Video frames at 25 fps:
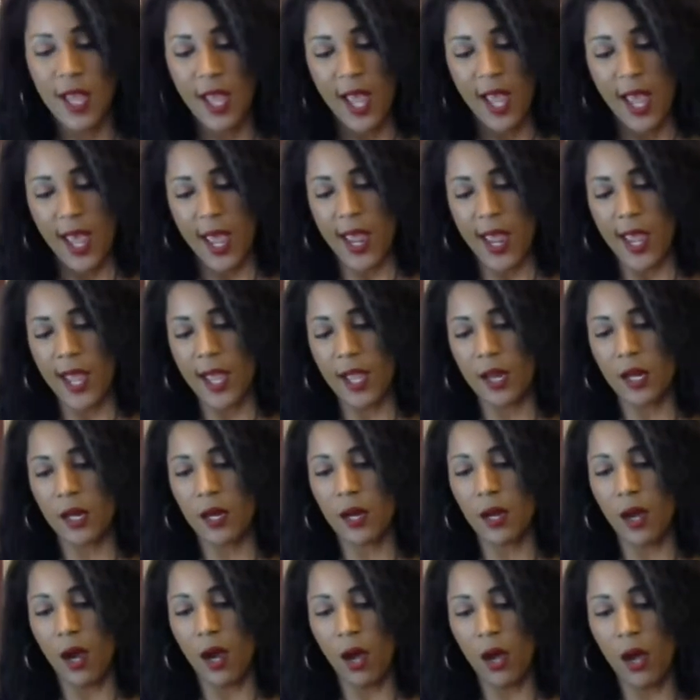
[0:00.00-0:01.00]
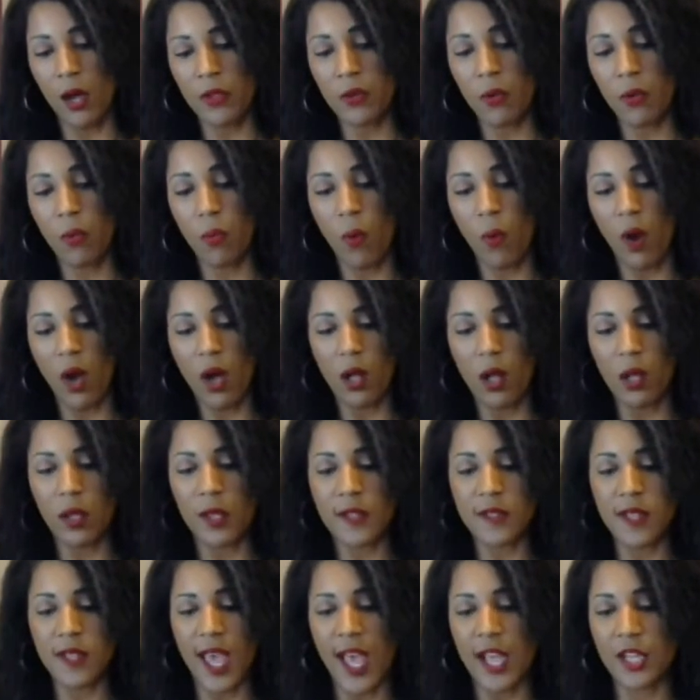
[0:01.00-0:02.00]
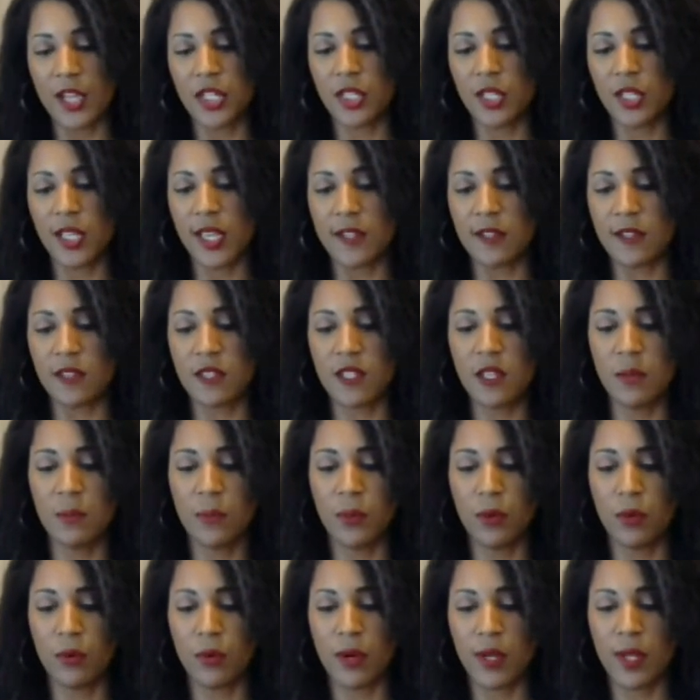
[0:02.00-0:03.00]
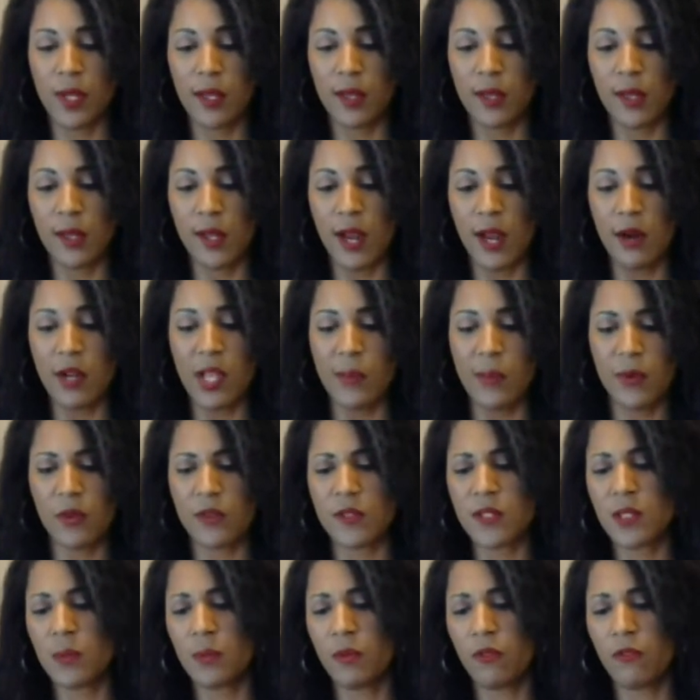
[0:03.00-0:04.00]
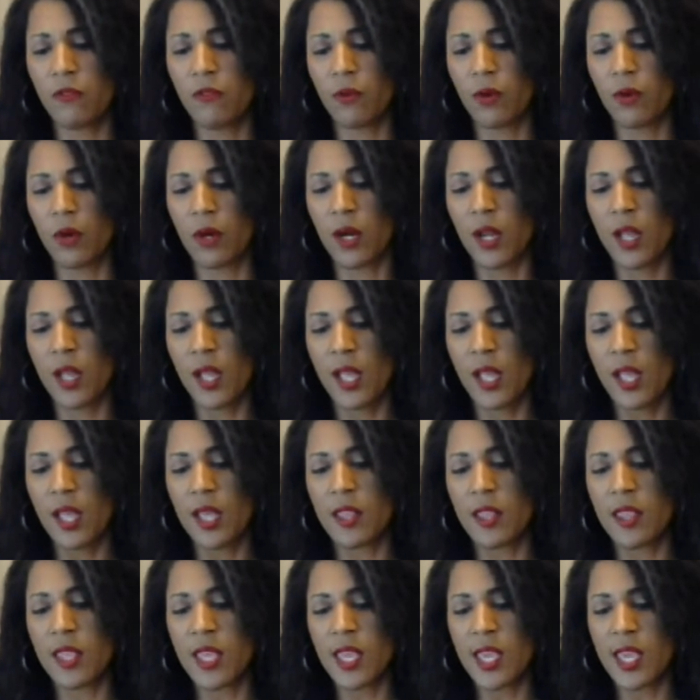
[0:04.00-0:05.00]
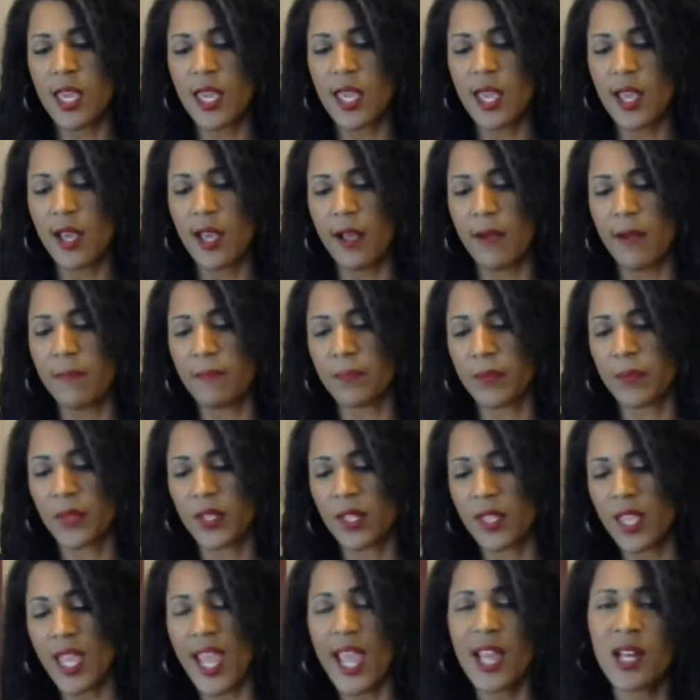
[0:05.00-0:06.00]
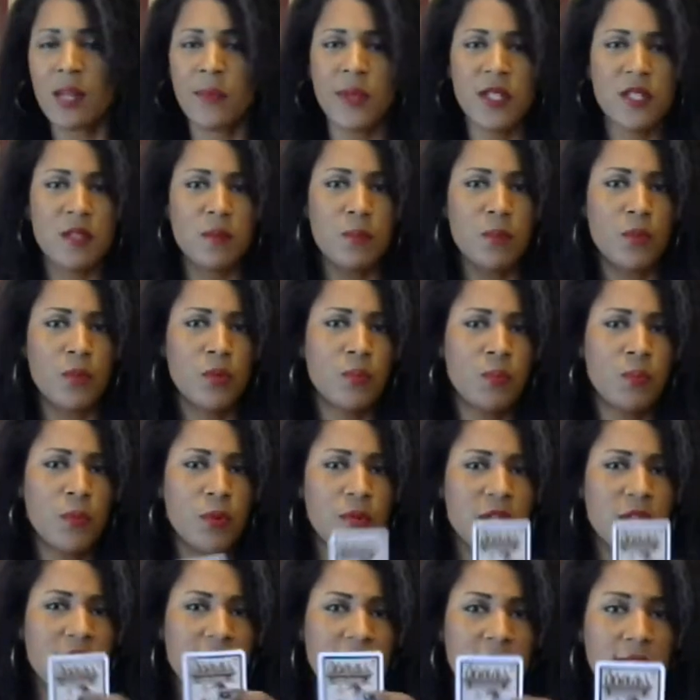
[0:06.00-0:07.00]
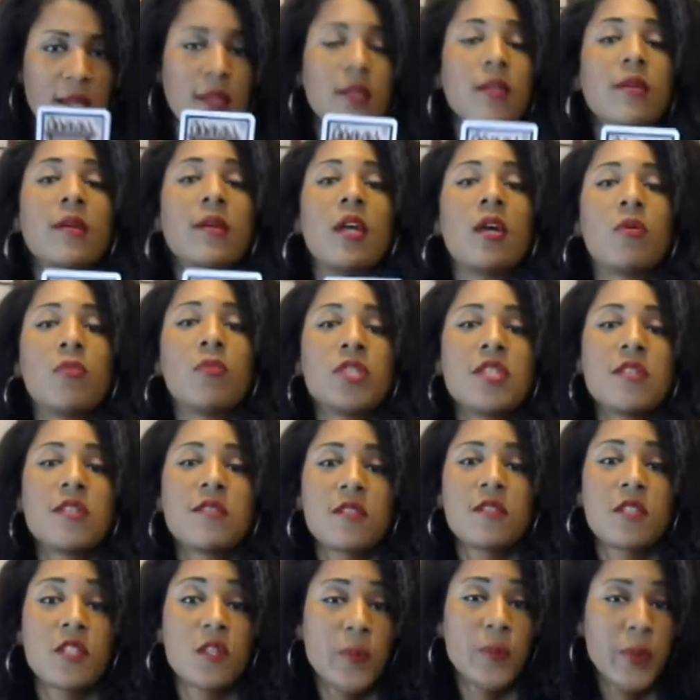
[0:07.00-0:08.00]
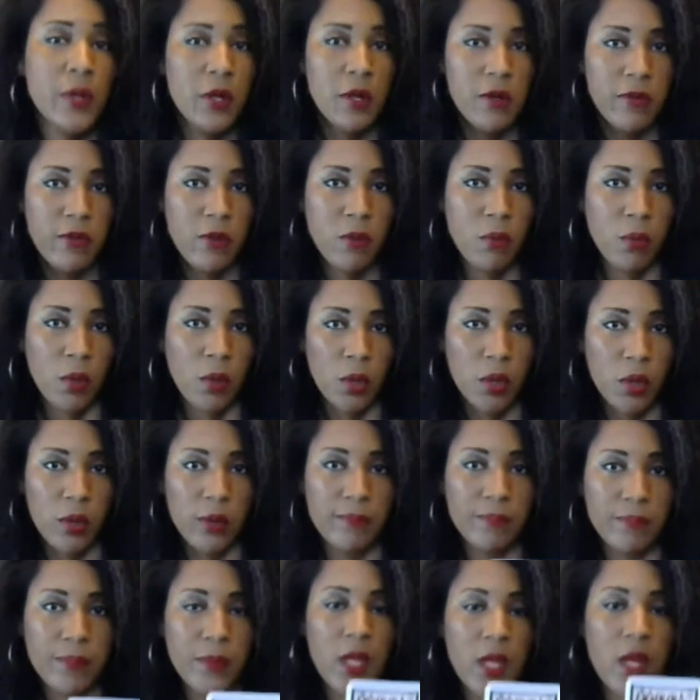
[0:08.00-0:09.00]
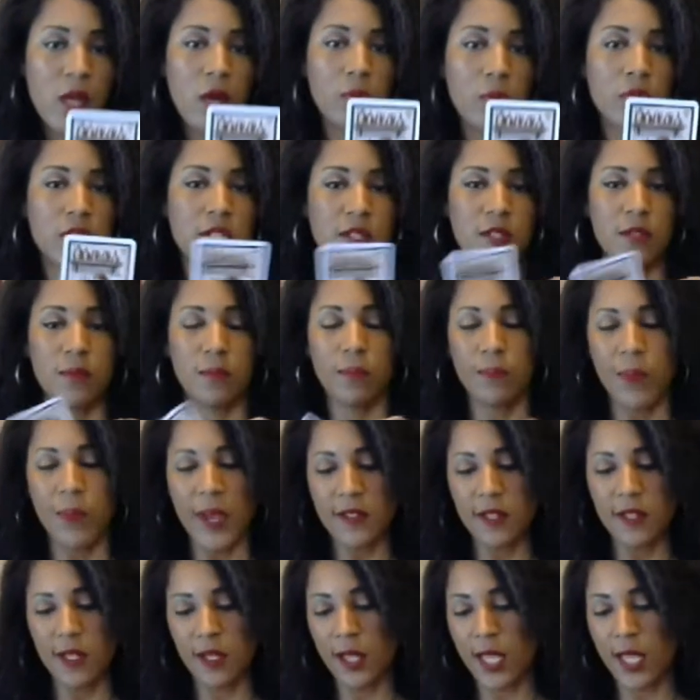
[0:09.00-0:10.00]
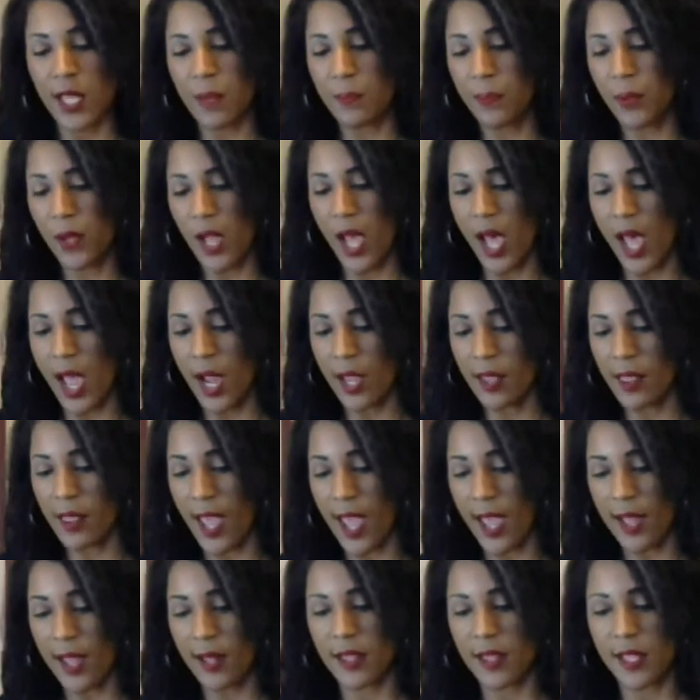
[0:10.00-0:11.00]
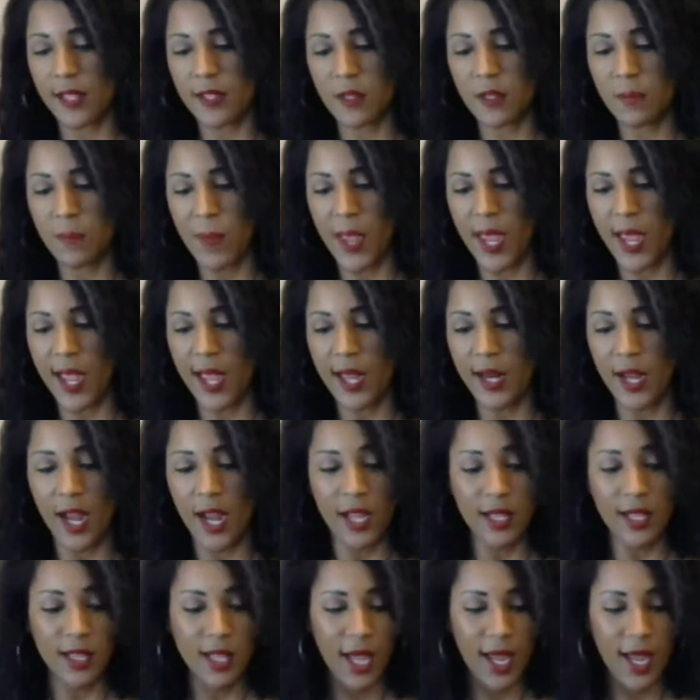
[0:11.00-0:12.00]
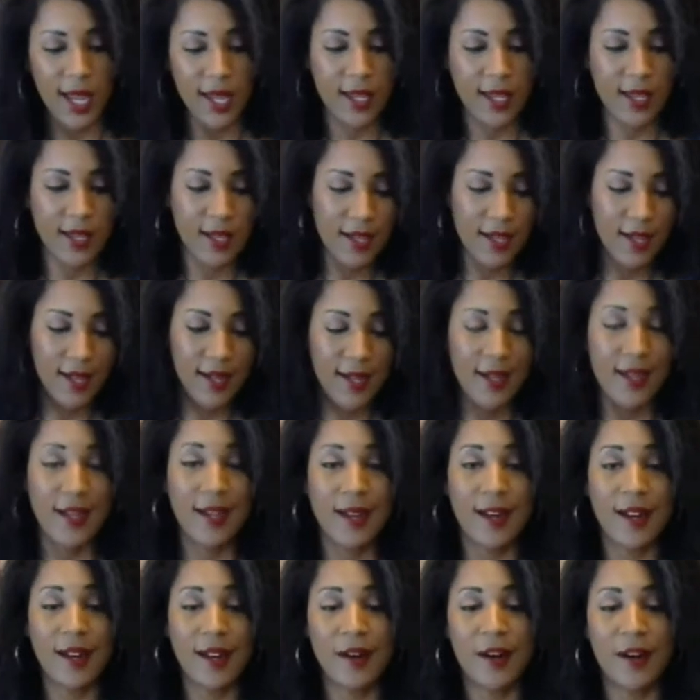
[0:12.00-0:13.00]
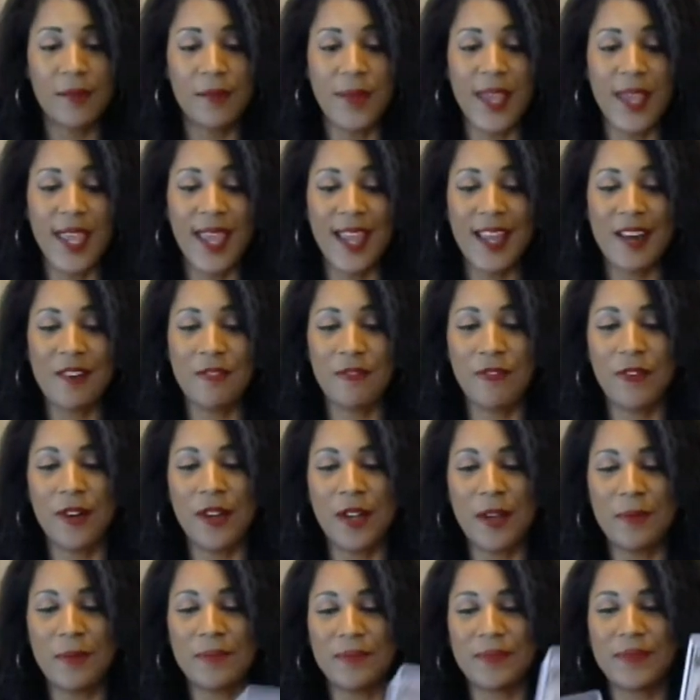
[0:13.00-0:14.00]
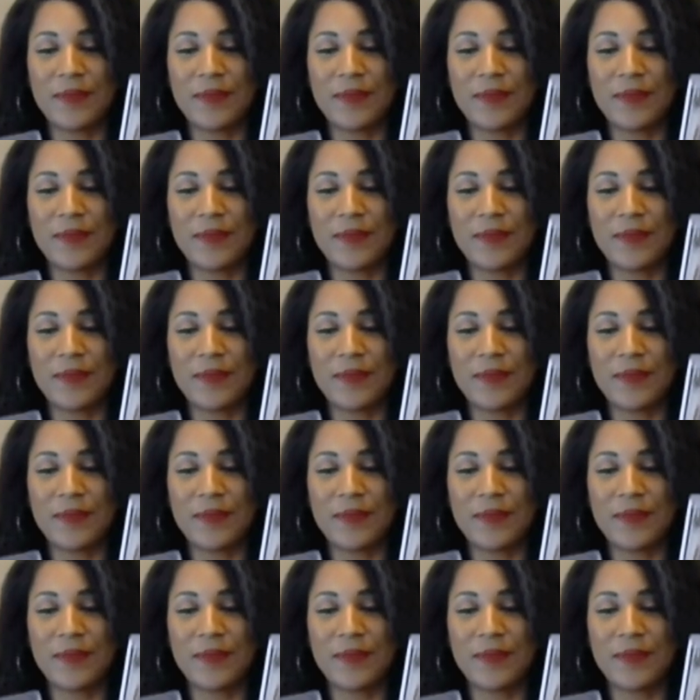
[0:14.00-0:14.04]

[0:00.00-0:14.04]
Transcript: And on the wall is actually a symbol, an alchemical symbol for the Animus Mundi, which is the spirit of the world, which is basically implying that this man, unlike our man from